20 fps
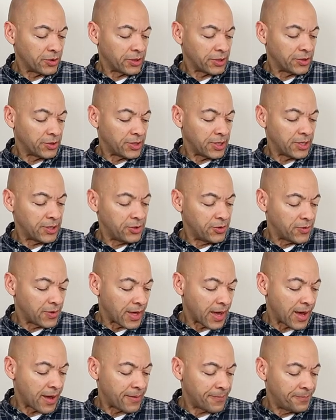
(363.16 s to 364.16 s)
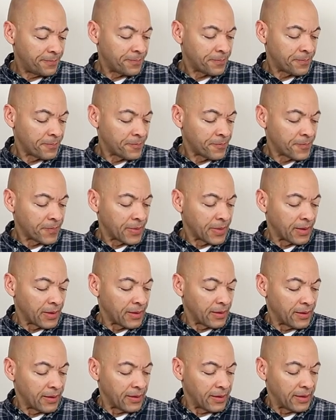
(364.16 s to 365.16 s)
going to continue that.
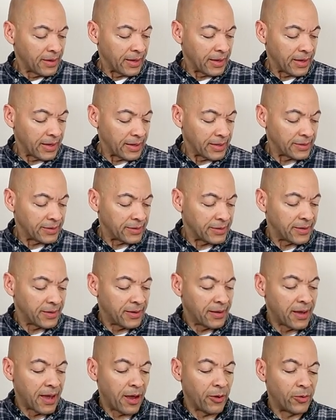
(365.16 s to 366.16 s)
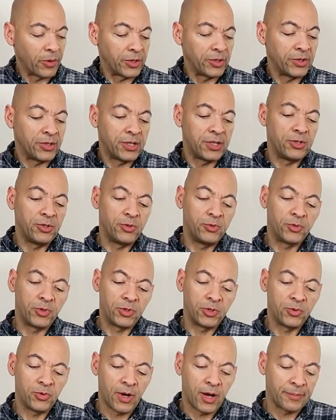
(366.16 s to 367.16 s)
And I will continue
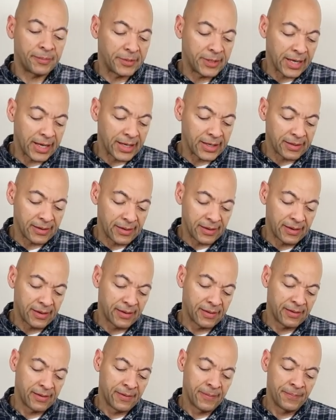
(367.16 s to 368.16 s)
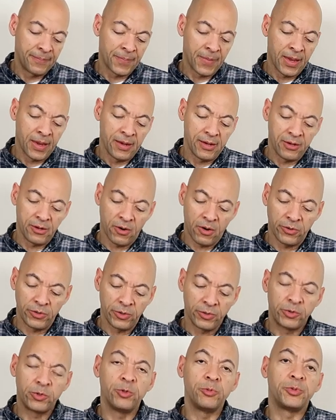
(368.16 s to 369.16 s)
to update, you know, our
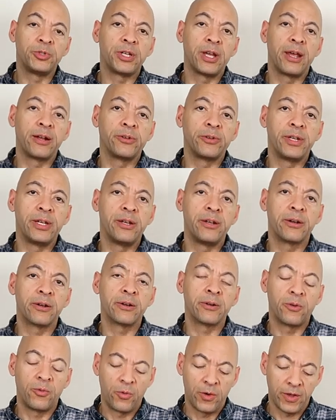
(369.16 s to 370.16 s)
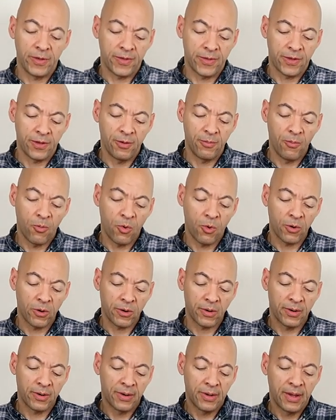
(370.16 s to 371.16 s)
YouTube channel here with
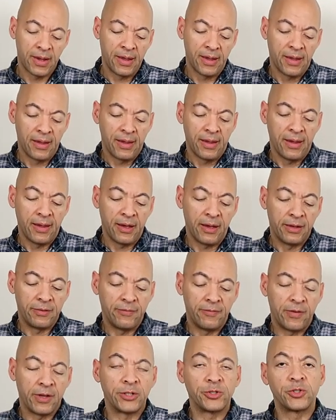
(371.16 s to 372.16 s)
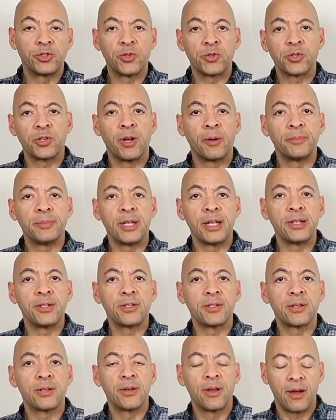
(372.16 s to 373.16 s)
more adventures and
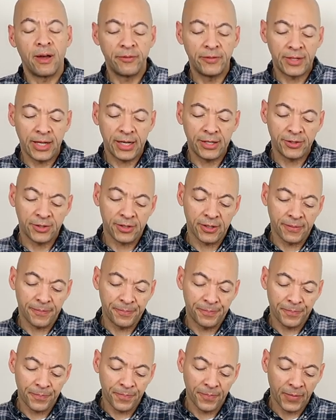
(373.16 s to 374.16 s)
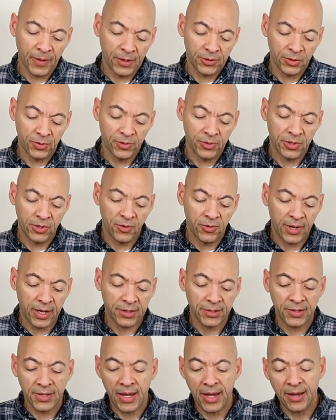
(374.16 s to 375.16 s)
updates of Deja. So until
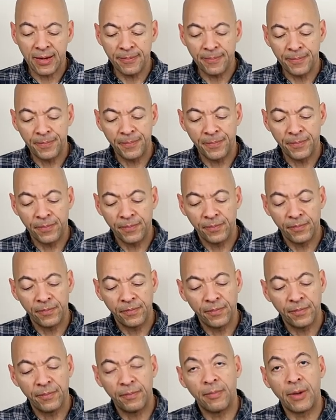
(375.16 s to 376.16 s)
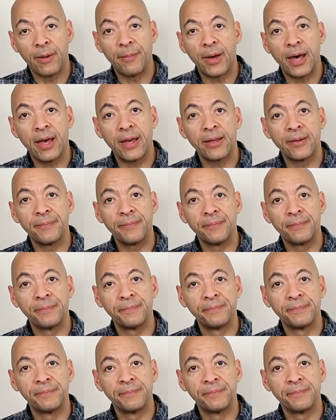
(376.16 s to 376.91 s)
next time, bye bye.